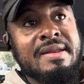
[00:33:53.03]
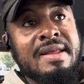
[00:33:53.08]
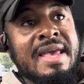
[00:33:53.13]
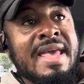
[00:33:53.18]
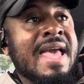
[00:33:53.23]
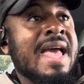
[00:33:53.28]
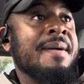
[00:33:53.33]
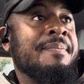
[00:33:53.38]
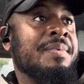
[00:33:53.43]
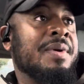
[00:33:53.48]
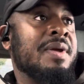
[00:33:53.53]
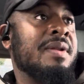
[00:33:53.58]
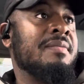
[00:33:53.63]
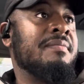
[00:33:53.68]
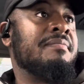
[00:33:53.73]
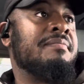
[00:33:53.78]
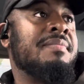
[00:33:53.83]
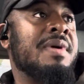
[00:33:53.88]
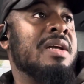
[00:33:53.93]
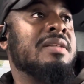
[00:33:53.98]
It happened.
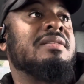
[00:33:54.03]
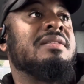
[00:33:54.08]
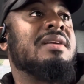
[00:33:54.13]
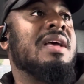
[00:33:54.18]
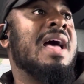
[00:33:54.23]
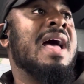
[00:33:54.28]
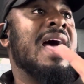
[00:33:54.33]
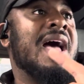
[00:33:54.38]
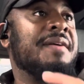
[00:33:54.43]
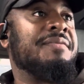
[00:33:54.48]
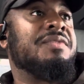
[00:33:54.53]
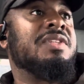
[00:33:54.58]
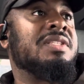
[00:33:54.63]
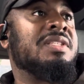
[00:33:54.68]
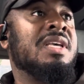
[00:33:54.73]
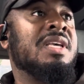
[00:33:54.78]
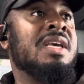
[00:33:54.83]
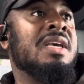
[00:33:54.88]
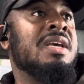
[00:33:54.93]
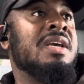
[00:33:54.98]
But I have to
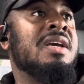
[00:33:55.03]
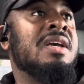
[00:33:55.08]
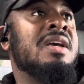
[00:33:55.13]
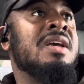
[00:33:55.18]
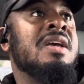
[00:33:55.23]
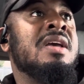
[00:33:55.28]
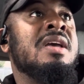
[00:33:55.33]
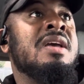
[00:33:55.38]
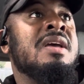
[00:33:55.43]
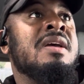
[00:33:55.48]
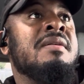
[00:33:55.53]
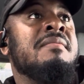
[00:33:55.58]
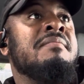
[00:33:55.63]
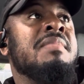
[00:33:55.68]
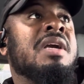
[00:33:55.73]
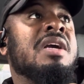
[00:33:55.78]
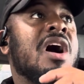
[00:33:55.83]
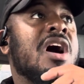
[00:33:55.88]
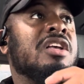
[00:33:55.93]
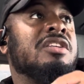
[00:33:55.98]
say,
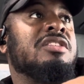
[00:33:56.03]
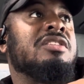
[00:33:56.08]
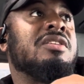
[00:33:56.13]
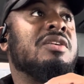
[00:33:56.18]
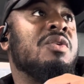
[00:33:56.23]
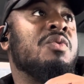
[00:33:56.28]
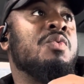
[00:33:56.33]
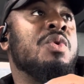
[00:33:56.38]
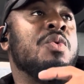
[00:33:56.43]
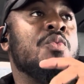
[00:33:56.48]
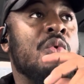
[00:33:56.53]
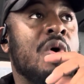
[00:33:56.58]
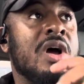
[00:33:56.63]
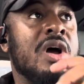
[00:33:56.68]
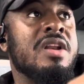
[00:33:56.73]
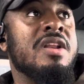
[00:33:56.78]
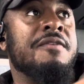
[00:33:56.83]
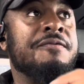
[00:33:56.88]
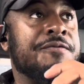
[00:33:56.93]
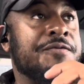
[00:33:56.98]
because we
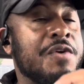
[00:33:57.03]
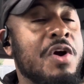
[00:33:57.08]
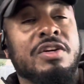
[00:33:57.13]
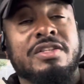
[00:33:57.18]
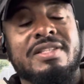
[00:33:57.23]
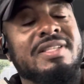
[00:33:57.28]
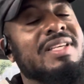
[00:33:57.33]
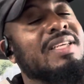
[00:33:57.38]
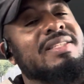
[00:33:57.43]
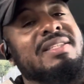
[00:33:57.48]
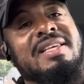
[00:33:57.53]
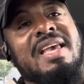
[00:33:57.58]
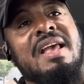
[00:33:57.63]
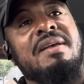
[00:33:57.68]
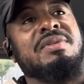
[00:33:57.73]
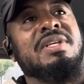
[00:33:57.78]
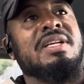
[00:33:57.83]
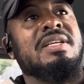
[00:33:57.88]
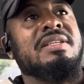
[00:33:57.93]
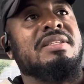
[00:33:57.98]
won the first 6
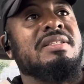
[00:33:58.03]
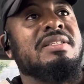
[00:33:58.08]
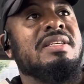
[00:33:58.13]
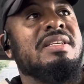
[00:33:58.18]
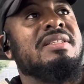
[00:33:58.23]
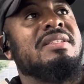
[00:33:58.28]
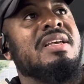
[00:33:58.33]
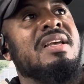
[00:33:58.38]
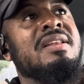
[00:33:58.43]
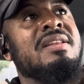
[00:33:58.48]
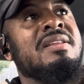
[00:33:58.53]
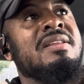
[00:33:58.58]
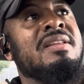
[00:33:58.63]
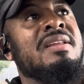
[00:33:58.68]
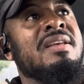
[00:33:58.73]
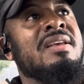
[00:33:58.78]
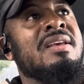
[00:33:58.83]
games of the season,